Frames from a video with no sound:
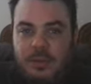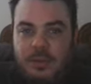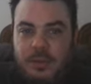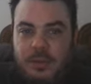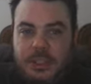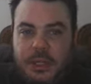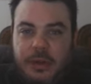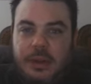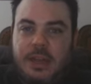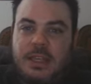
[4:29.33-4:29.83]

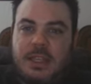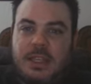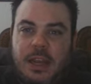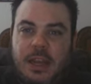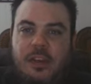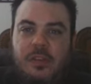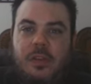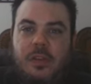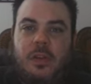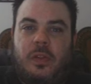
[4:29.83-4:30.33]
Jerry
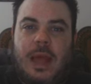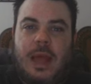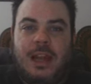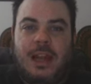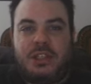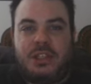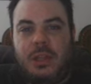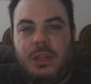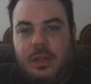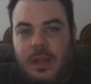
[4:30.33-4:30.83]
Seinfeld
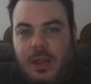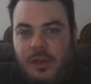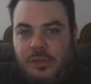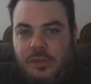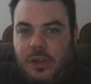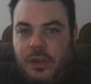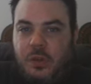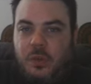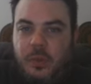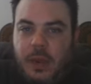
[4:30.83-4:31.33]
actually
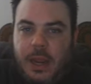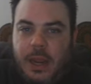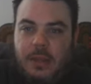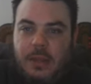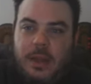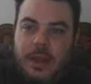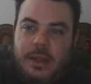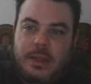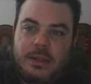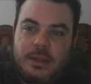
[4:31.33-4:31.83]
left a great
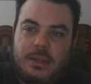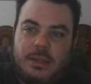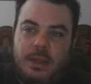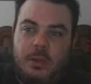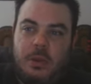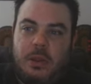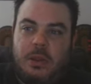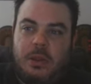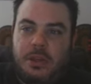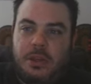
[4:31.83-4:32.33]

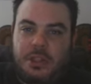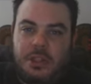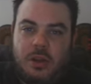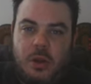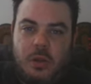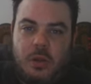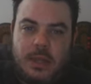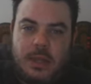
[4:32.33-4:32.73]
legacy with his show,